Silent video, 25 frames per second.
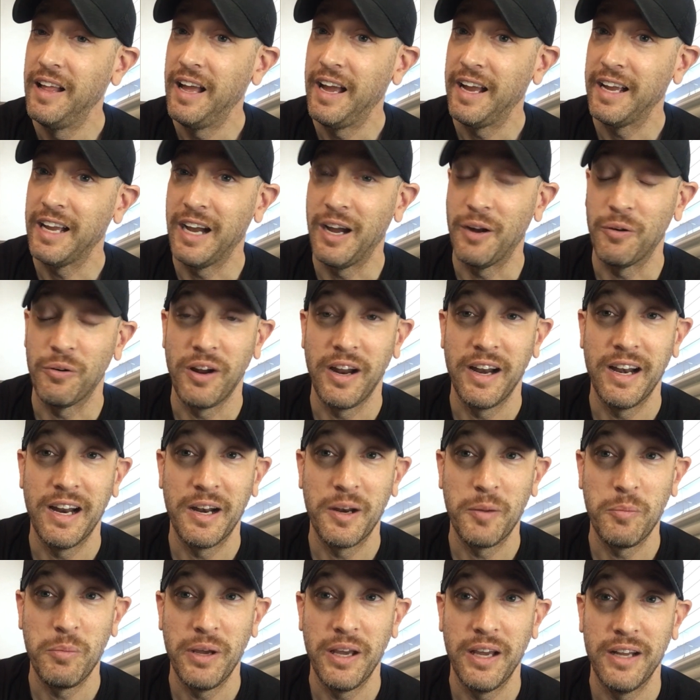Got right out
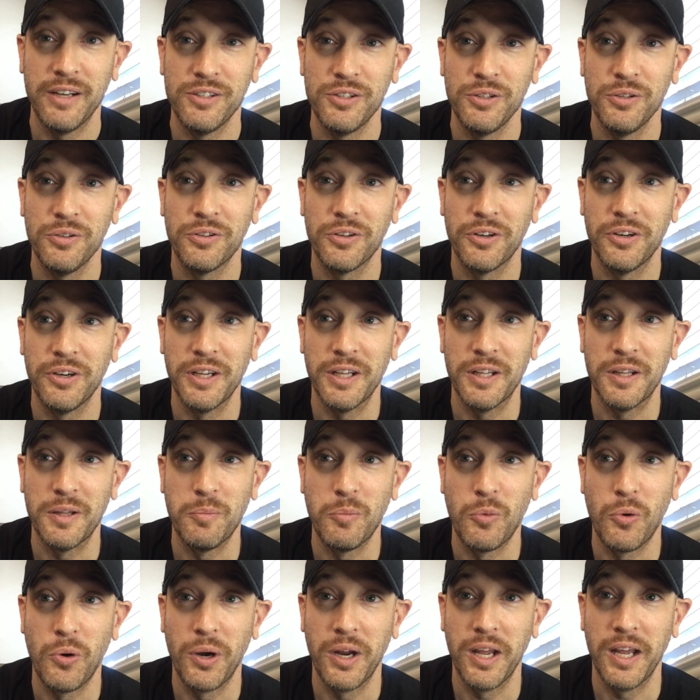of bed, 2:30 in the
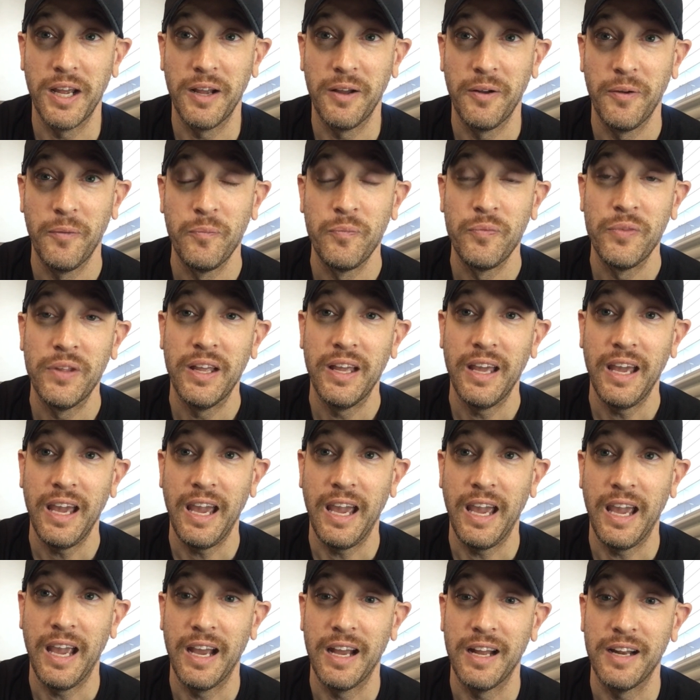morning,
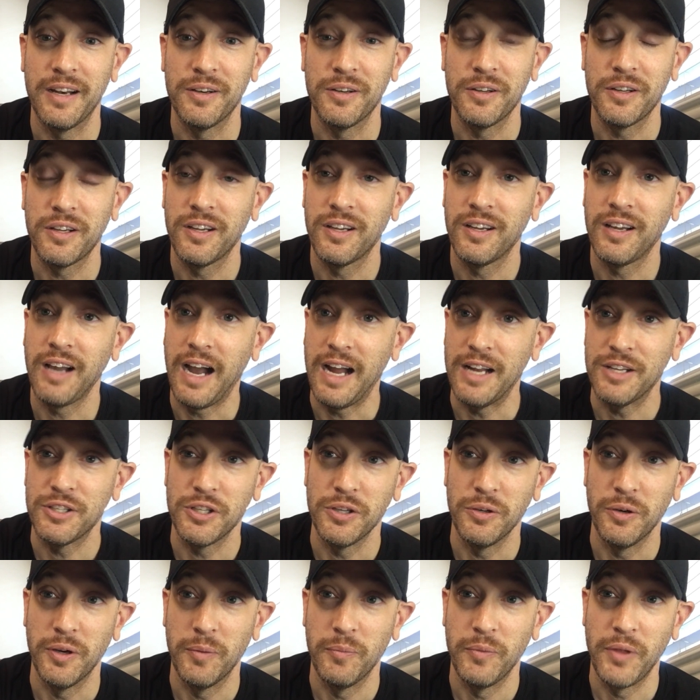and got
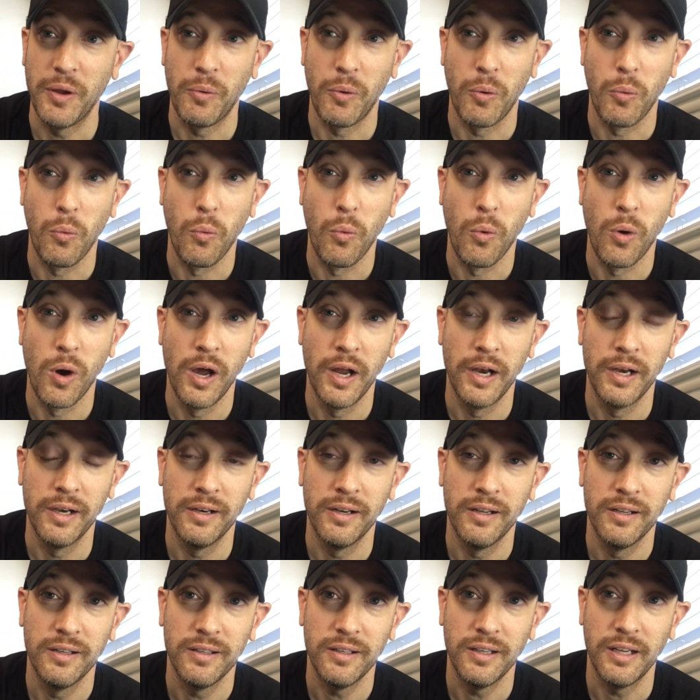to him. They were
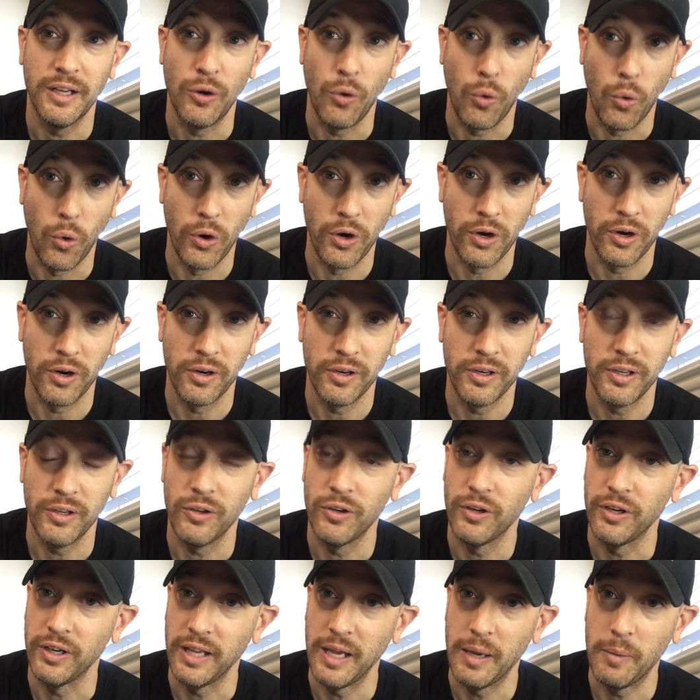an order. You
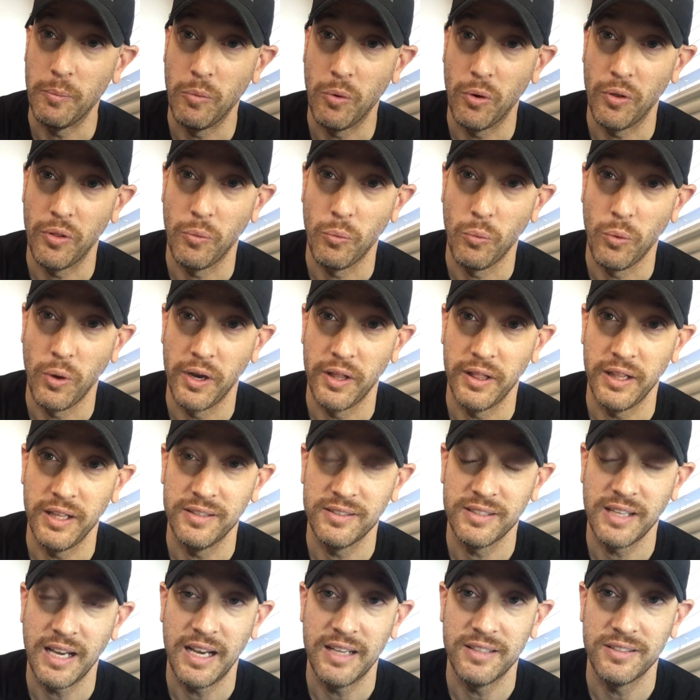couldn't get more than one of these
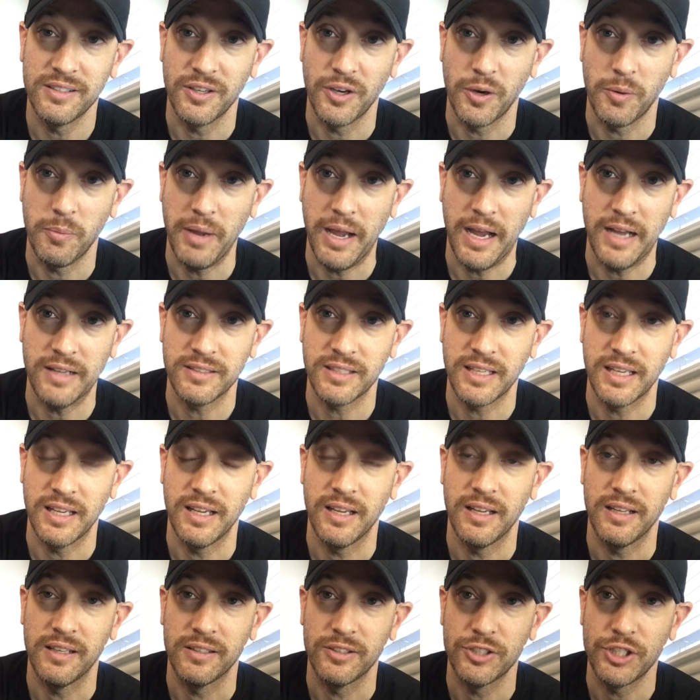guys in your
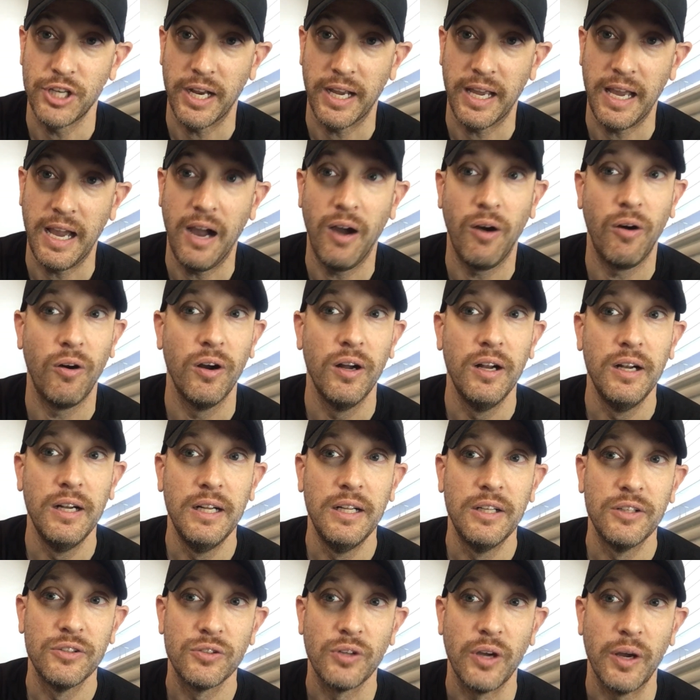basket and check out.
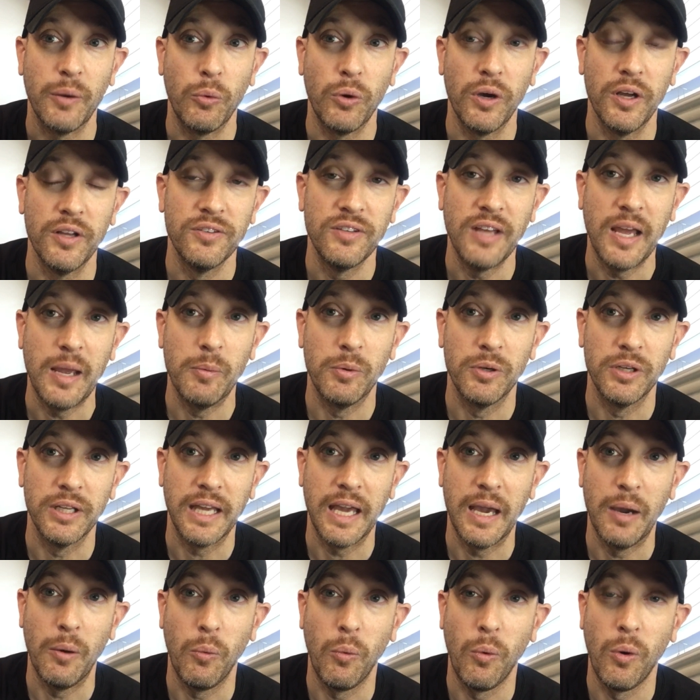So I was able to
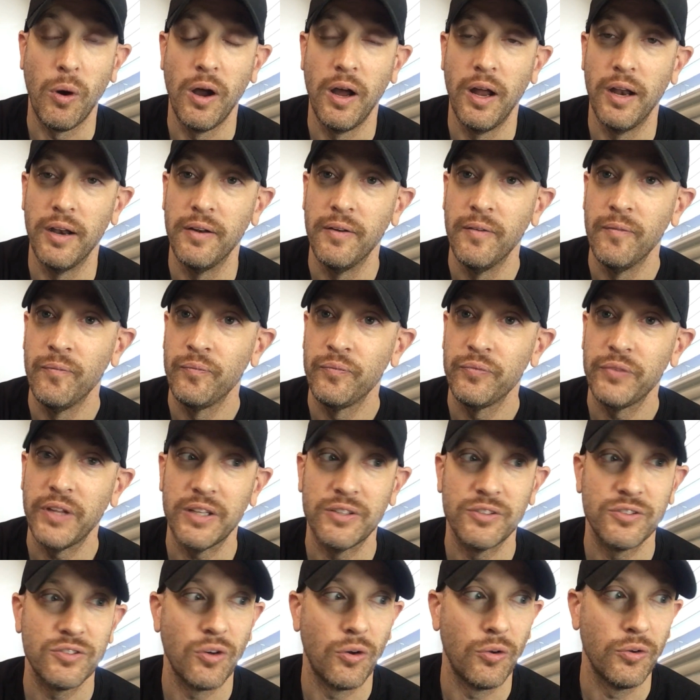get one. They
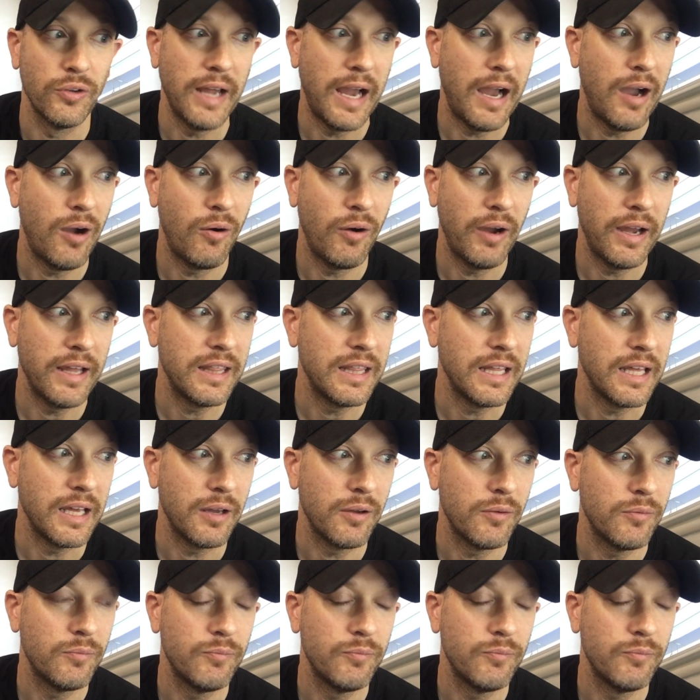sold out, I think,